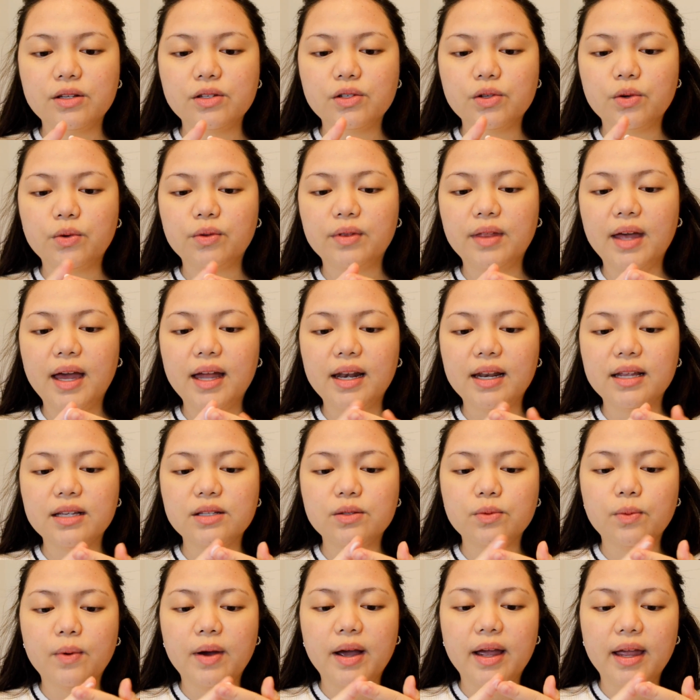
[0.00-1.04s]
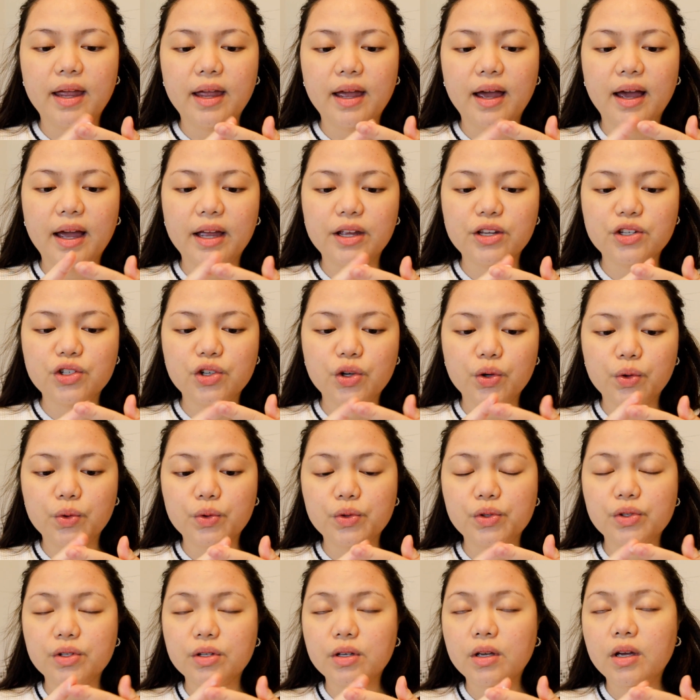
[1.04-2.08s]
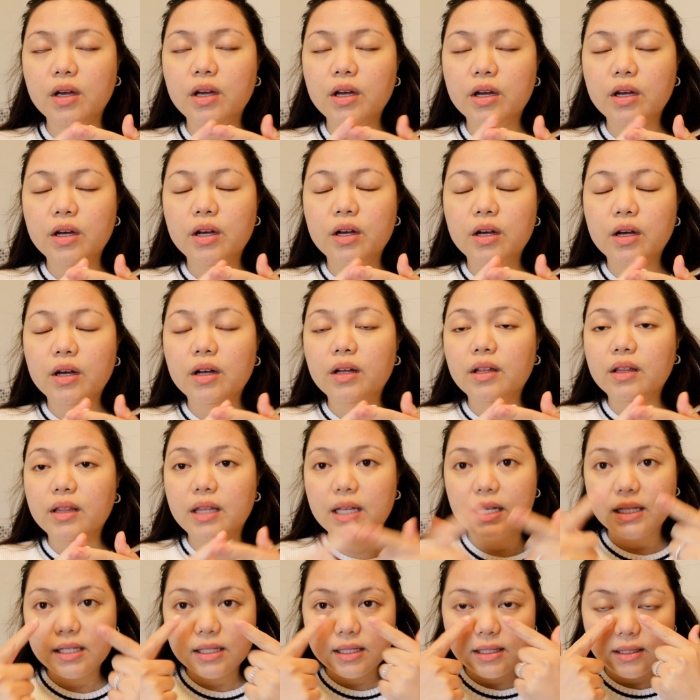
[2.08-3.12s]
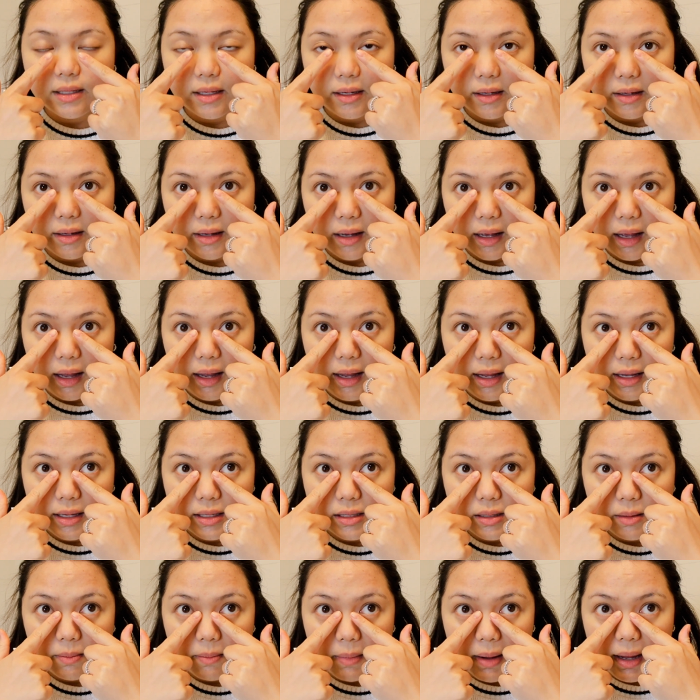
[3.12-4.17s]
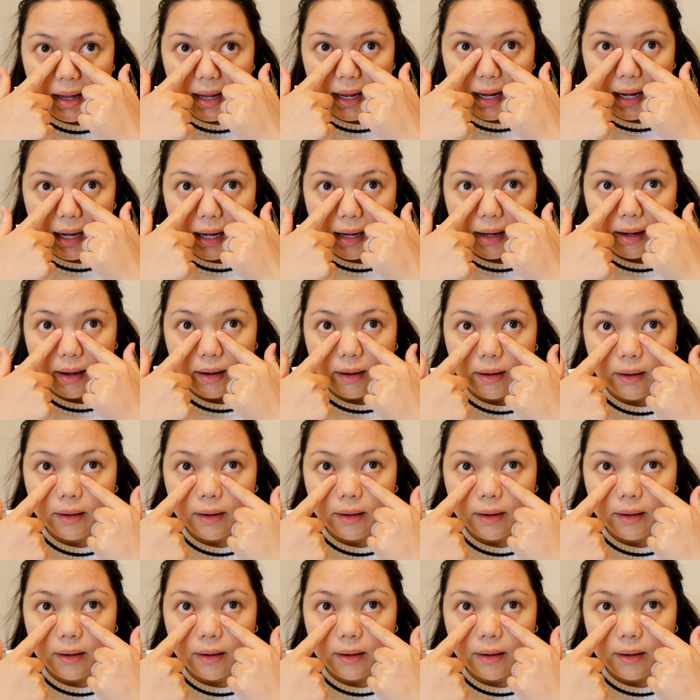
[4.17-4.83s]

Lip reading: So that is why I chose this as my